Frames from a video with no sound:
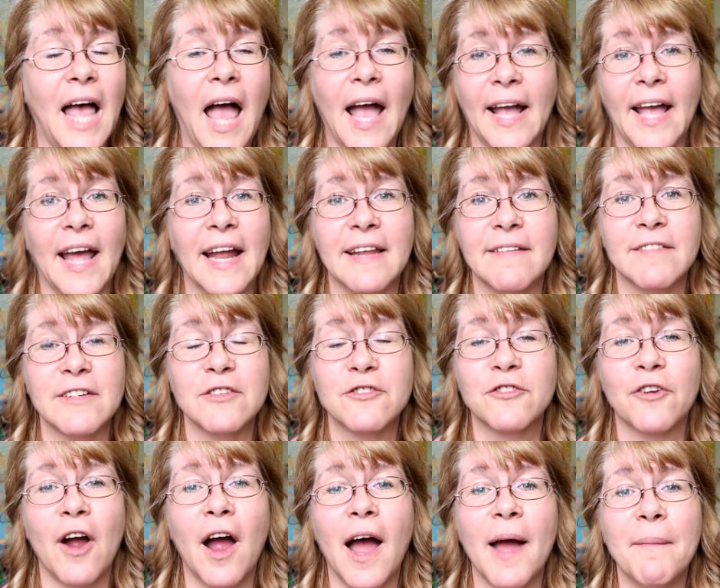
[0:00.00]
I can't even
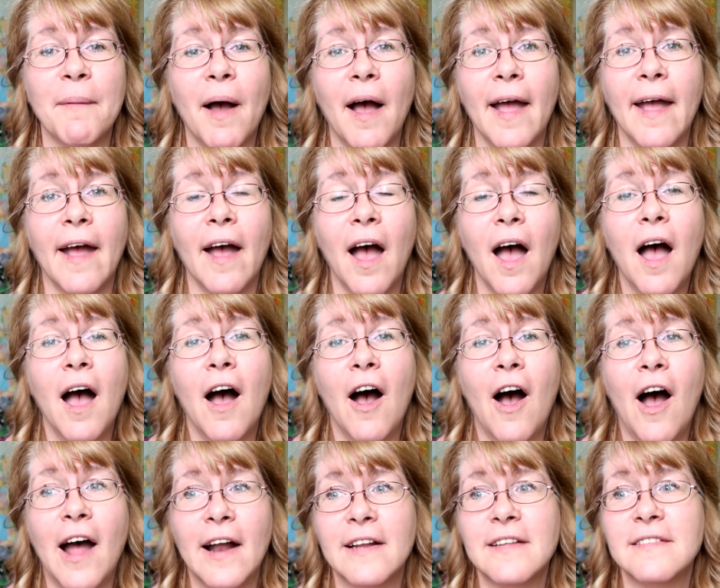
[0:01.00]
describe. I,
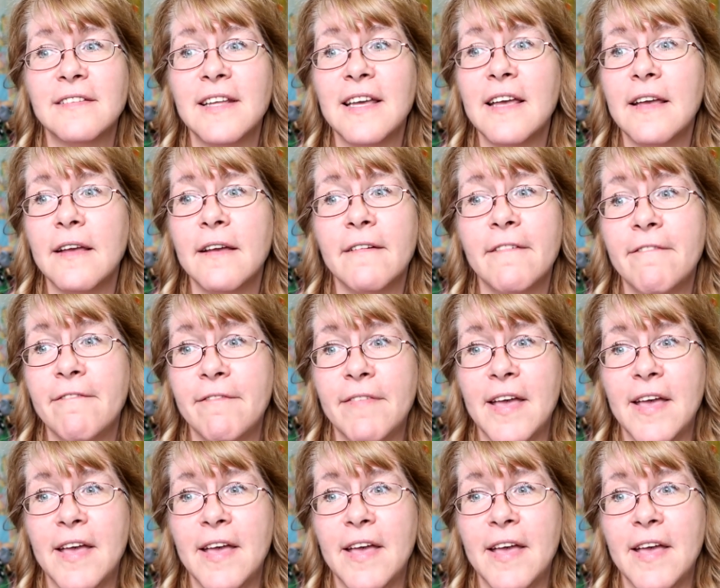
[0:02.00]
honestly